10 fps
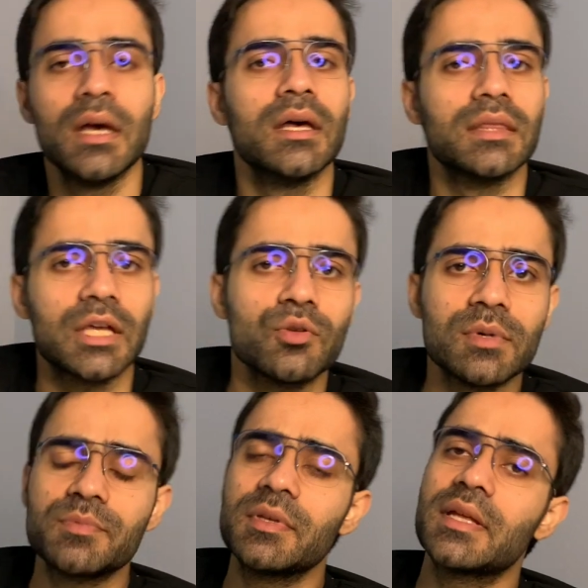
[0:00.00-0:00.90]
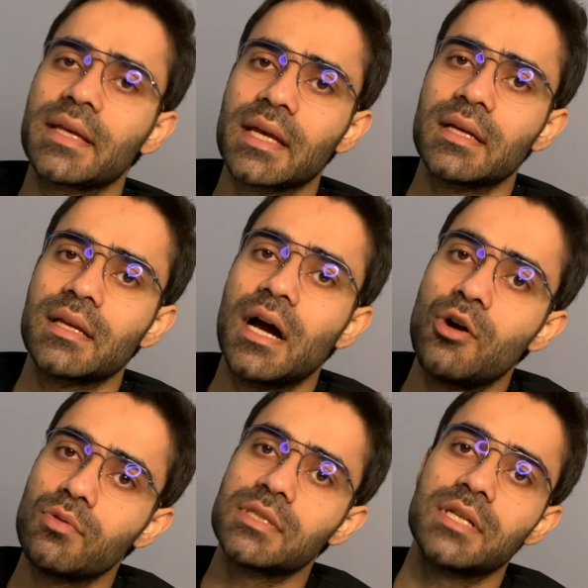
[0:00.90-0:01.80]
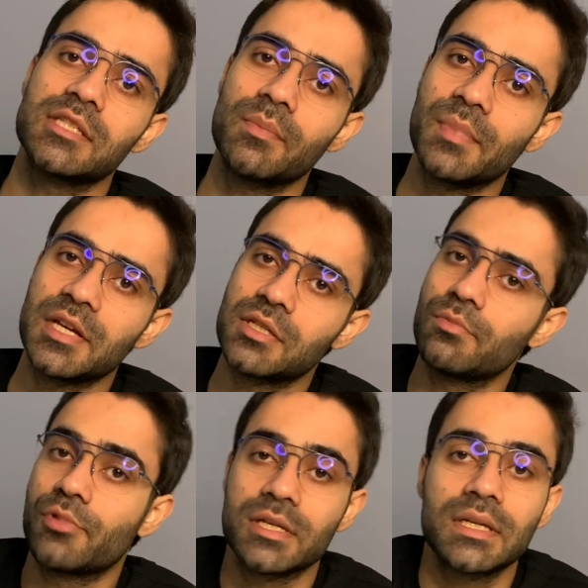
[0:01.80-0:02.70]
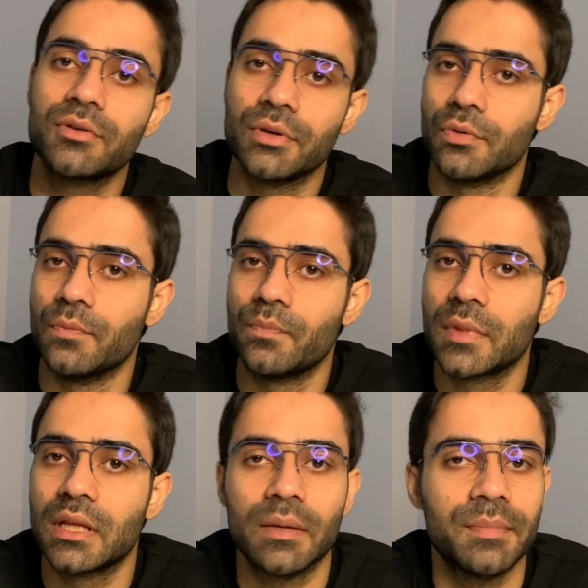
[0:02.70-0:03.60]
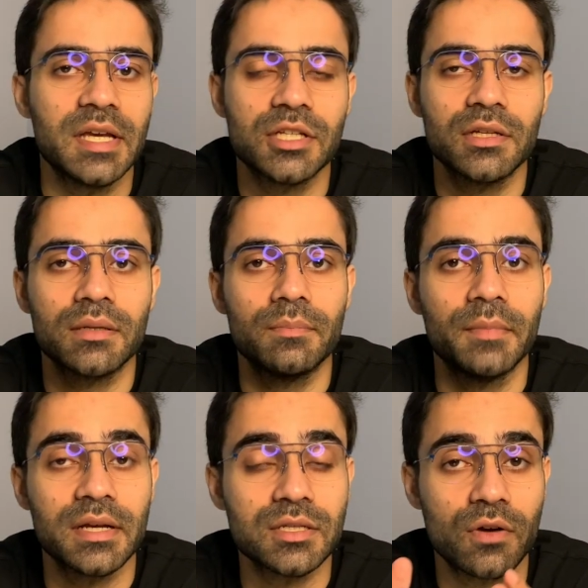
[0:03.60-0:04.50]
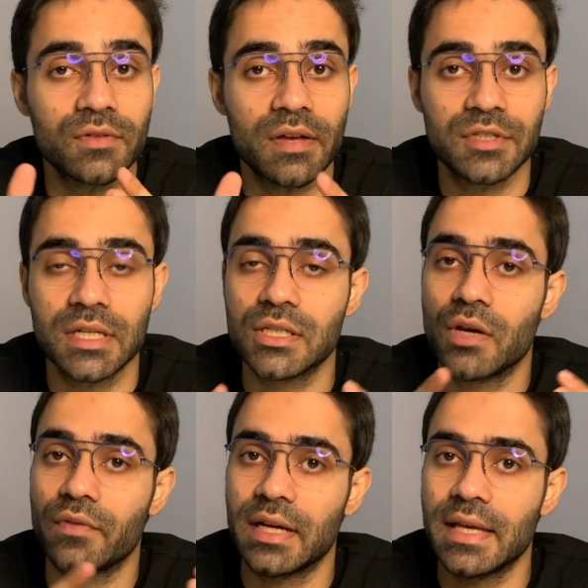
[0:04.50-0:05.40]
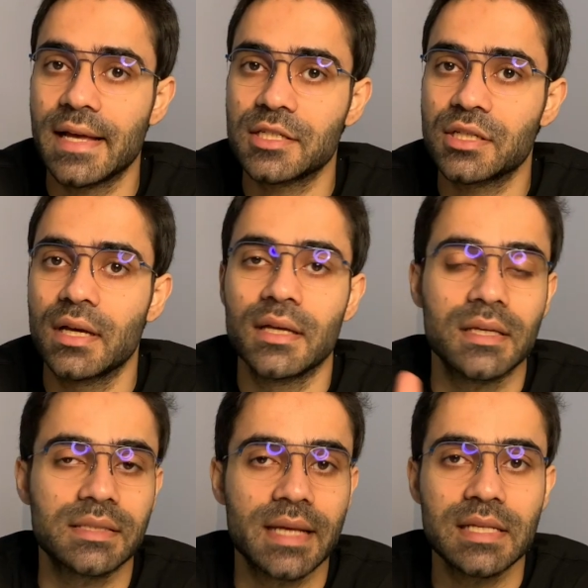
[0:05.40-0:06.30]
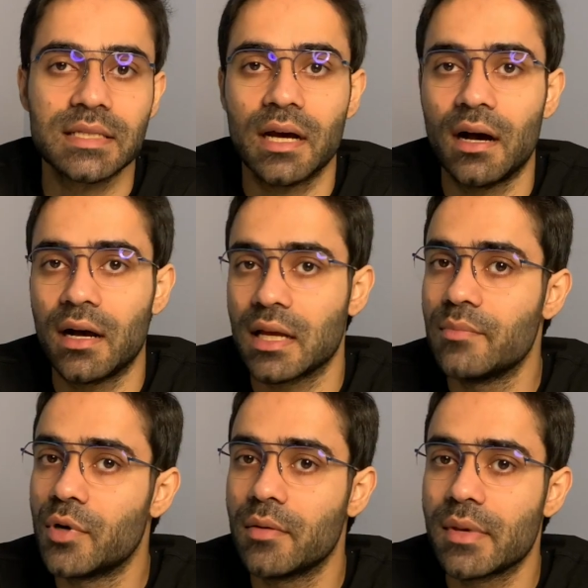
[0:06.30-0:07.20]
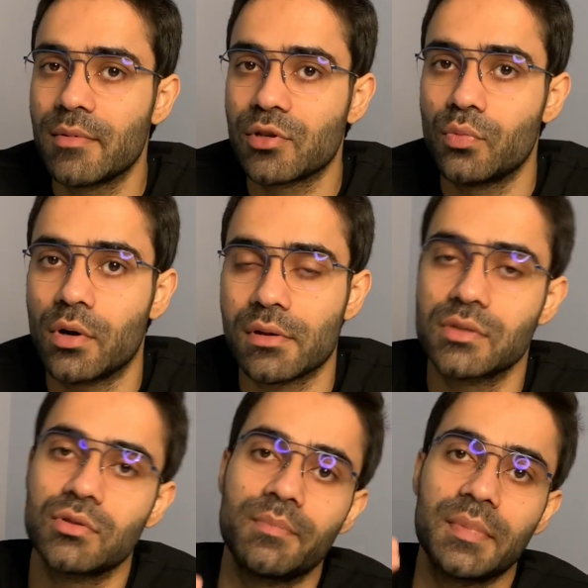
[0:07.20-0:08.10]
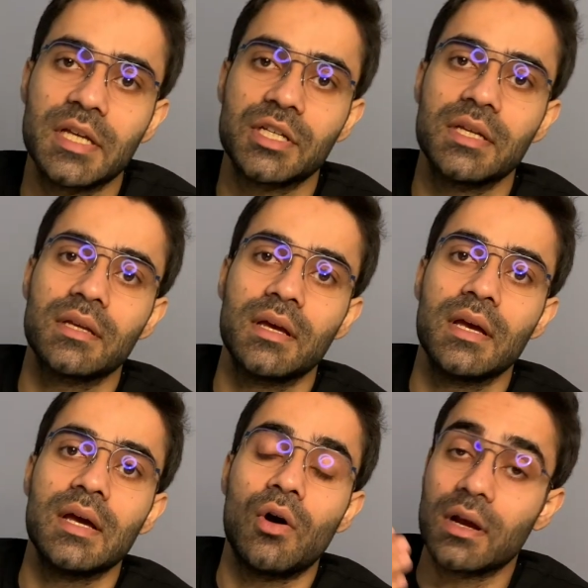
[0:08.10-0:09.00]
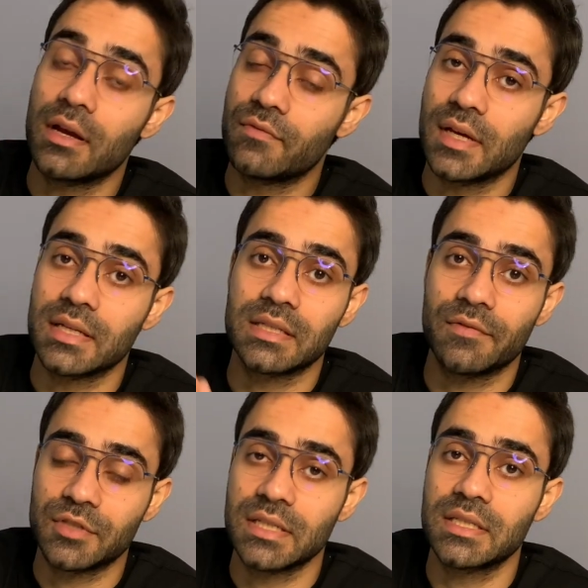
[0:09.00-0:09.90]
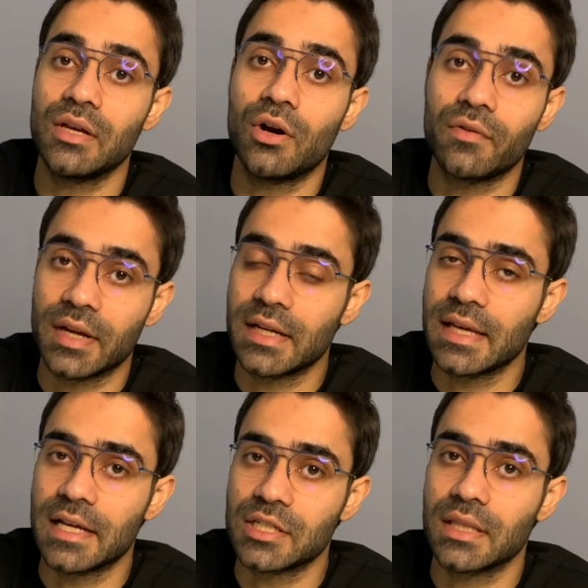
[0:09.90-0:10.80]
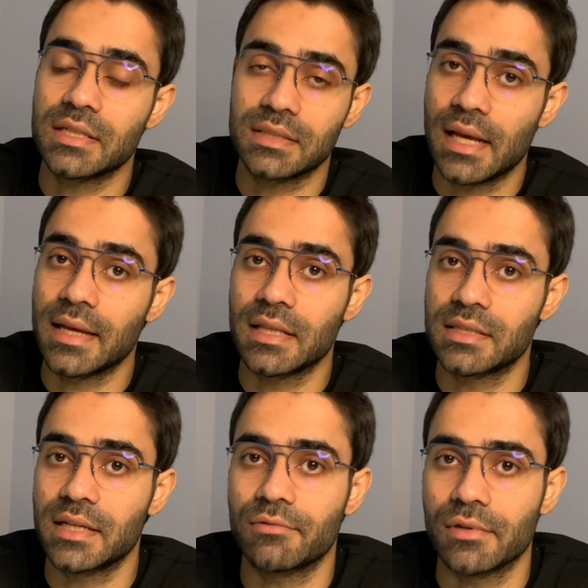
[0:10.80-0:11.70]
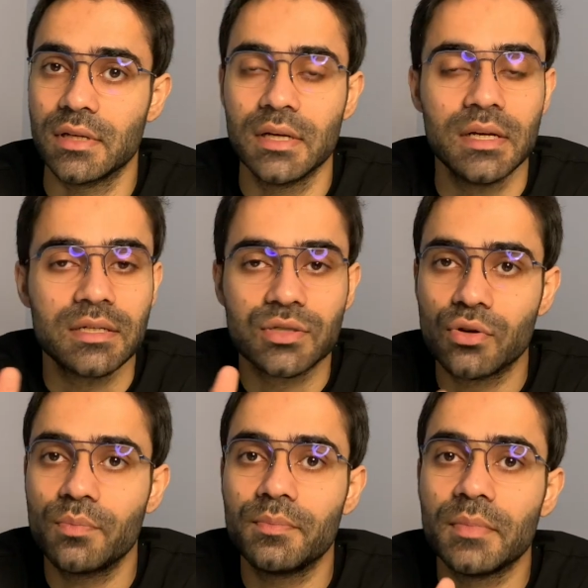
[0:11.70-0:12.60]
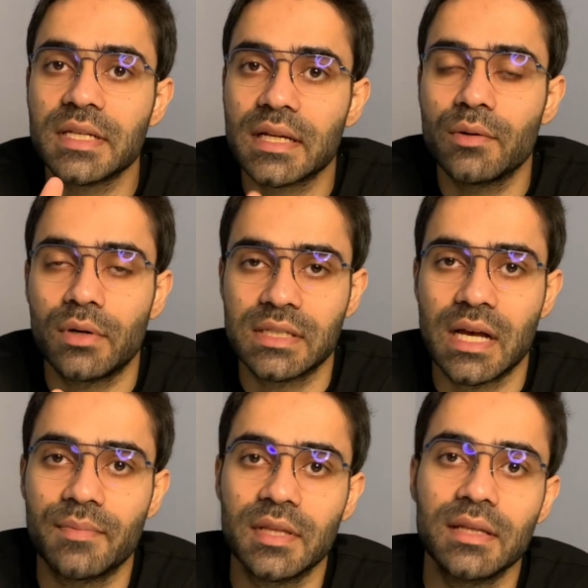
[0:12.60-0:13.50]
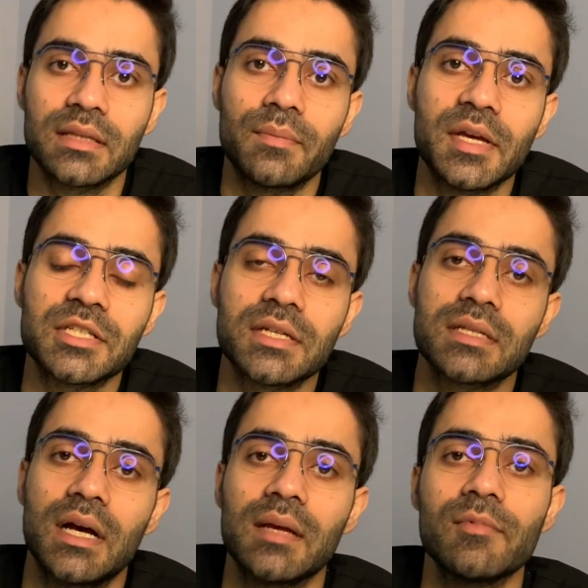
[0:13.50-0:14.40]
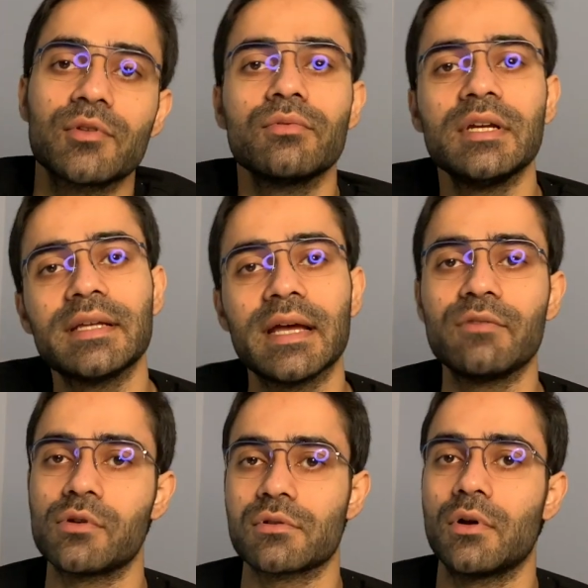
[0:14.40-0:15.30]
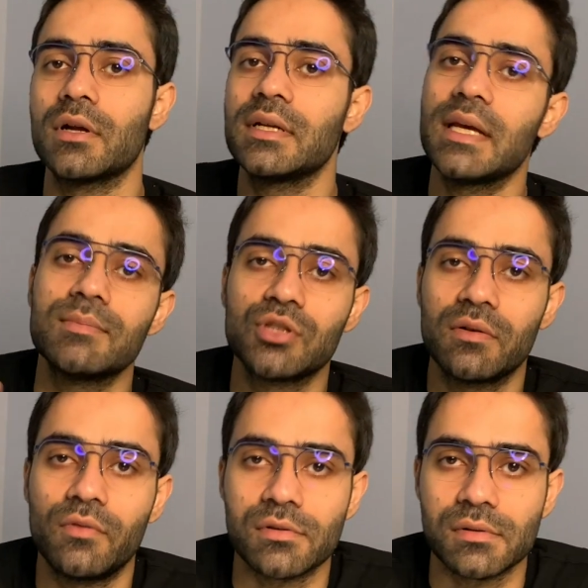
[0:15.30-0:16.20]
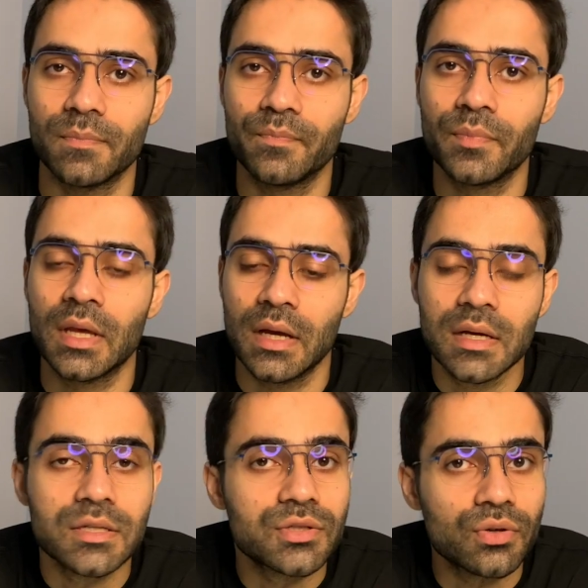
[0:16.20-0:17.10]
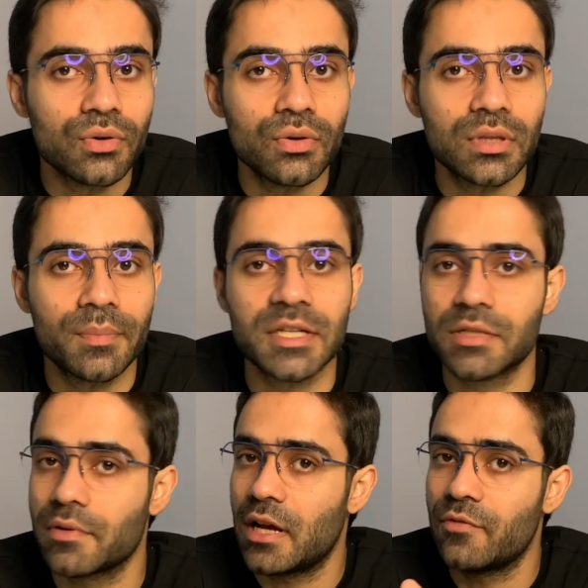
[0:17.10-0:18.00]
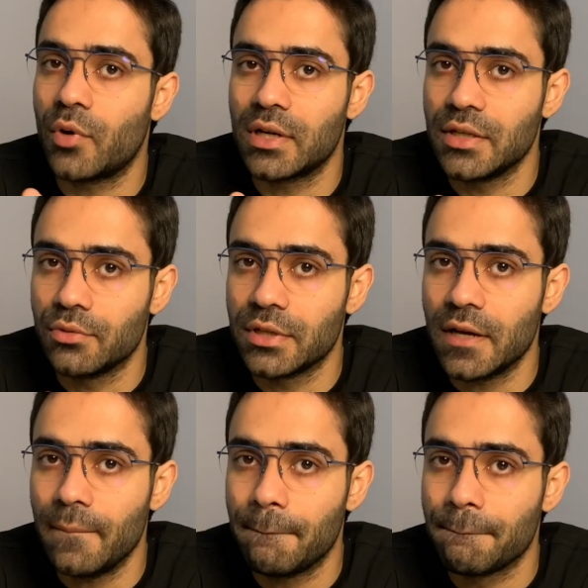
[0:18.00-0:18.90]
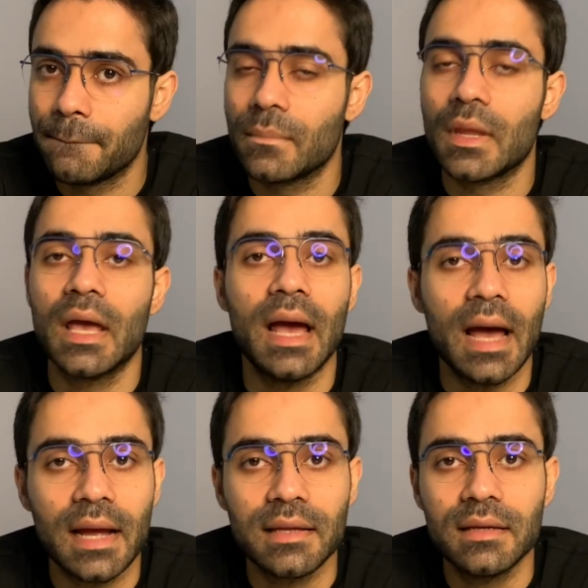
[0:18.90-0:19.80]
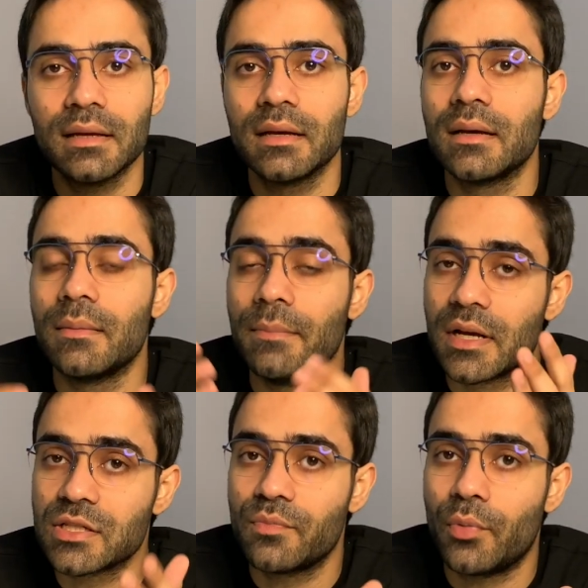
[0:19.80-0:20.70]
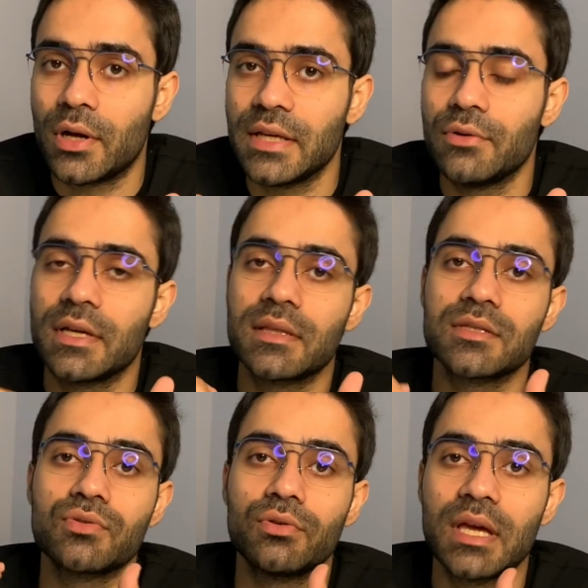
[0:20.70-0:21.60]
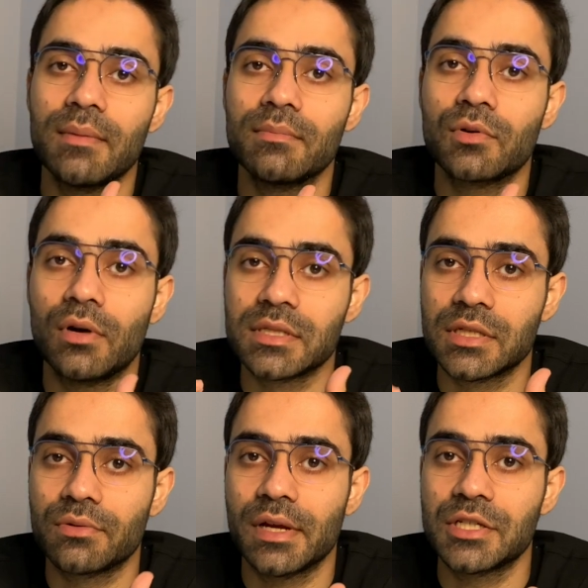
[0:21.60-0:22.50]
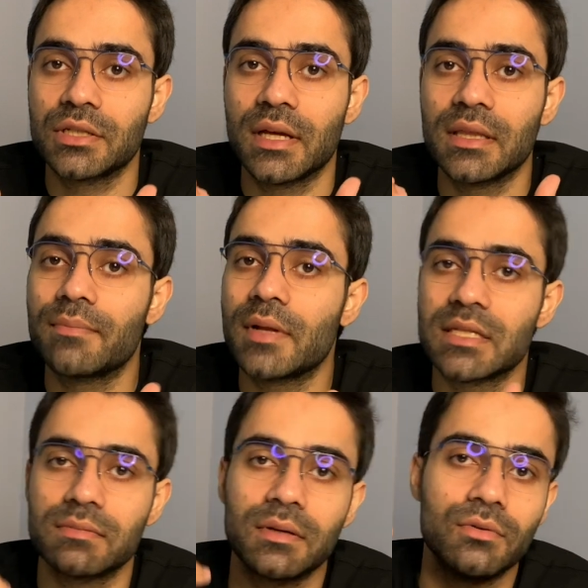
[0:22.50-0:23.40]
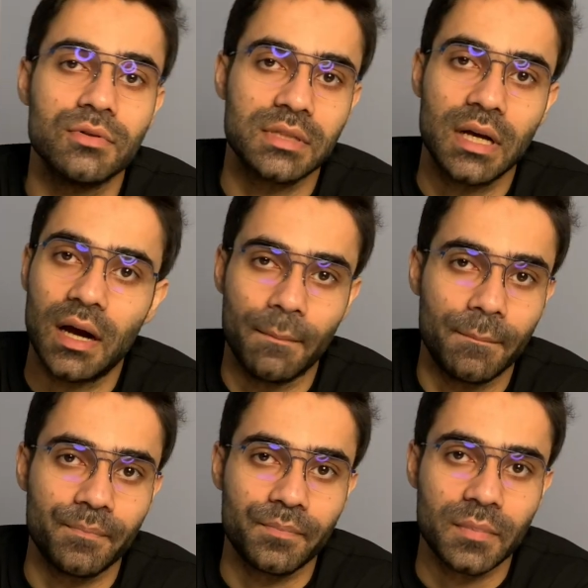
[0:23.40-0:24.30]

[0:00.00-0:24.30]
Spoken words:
Now, you must be thinking that how would such a patient present to you? The patient, because of deficiency of ADH, the cells are impermeable to water, so the patient, or if there is deficiency of ADH in this, like in the central, so basically what is happening that the patient is unable to retain water or reabsorb water. So the patient will polyuria, and because of polyuria, the sodium concentration in the plasma goes up.